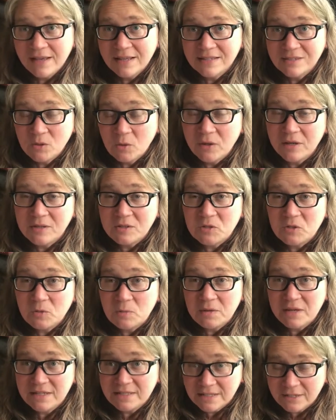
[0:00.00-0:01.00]
is going to
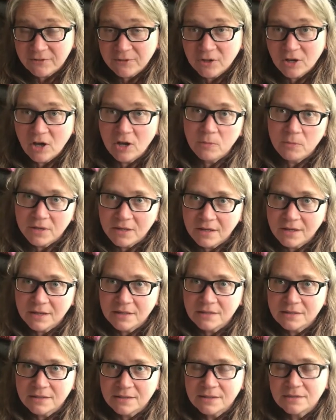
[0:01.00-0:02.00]
be difficult
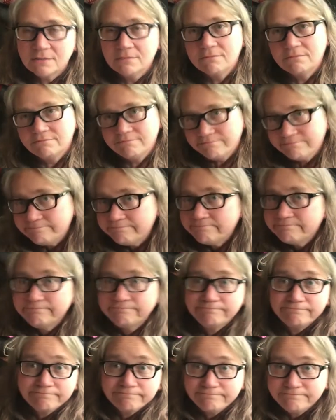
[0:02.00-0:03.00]
because
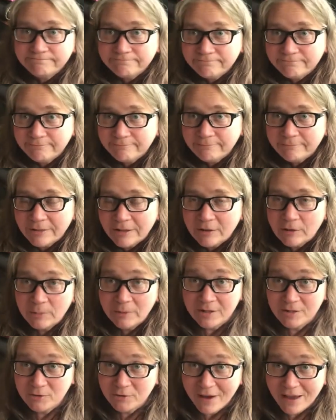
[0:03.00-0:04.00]
a little
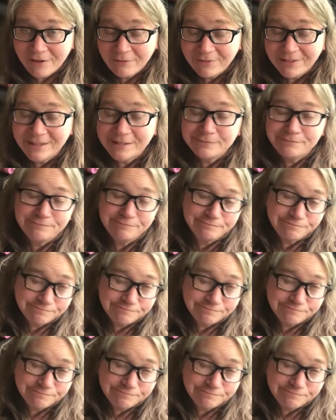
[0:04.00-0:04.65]
bit of traveling,